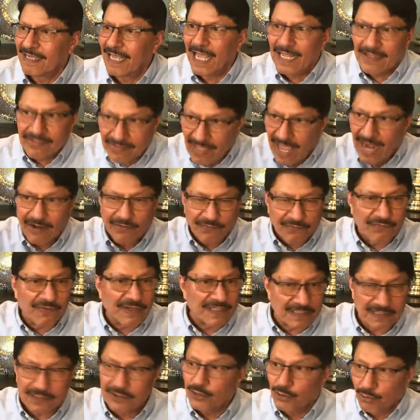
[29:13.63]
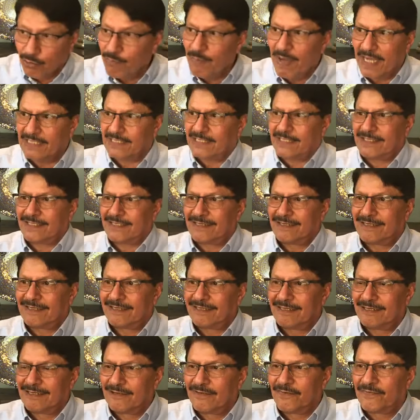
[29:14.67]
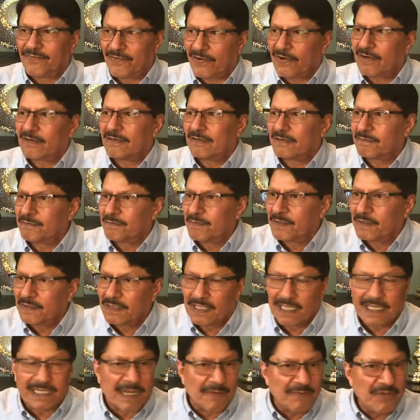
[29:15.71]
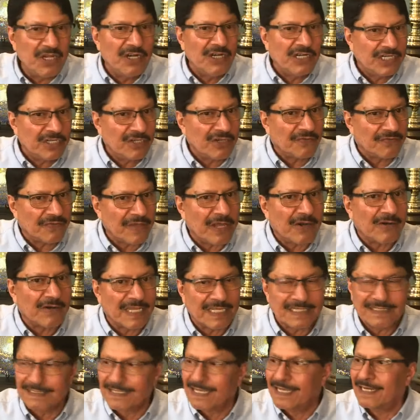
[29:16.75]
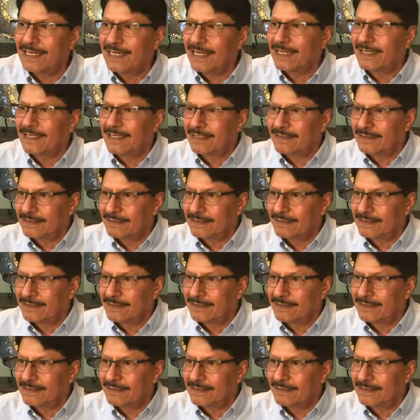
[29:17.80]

And that was too much for a community of arrogance and